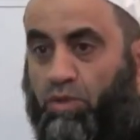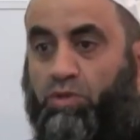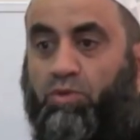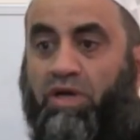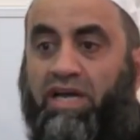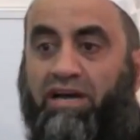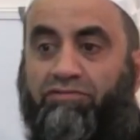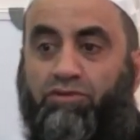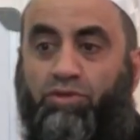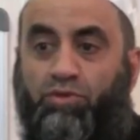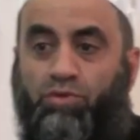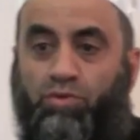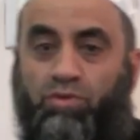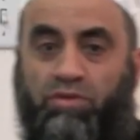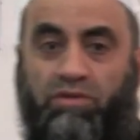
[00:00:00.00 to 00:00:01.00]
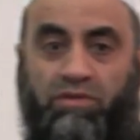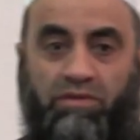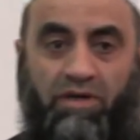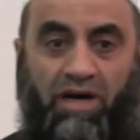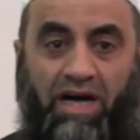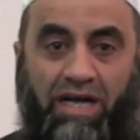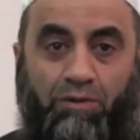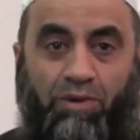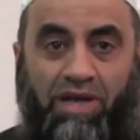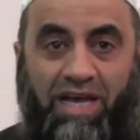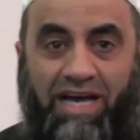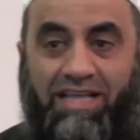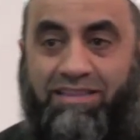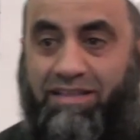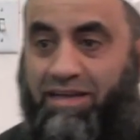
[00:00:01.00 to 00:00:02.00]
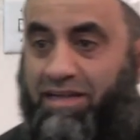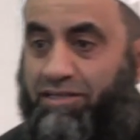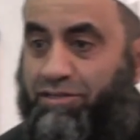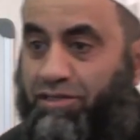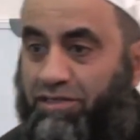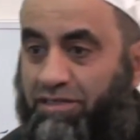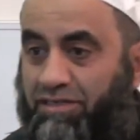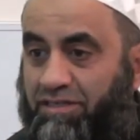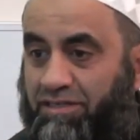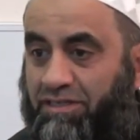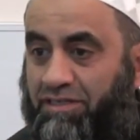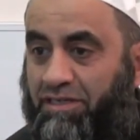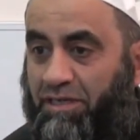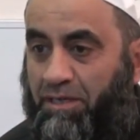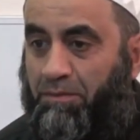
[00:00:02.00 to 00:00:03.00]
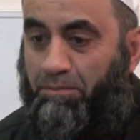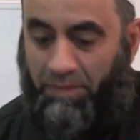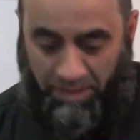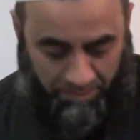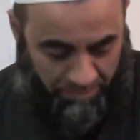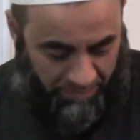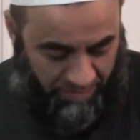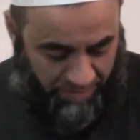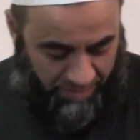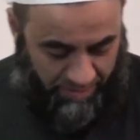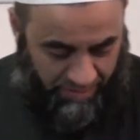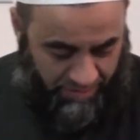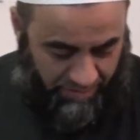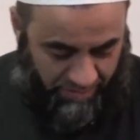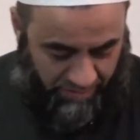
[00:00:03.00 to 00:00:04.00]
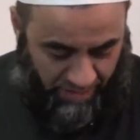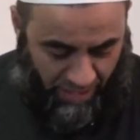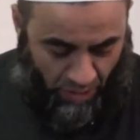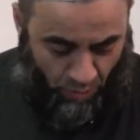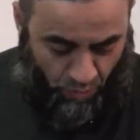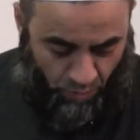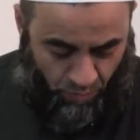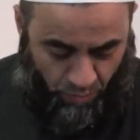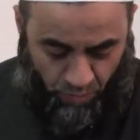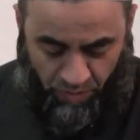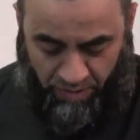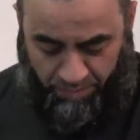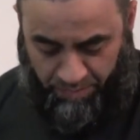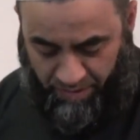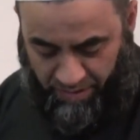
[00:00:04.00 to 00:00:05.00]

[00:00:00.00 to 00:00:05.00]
what do I have to do? I will add the letter mim. How would it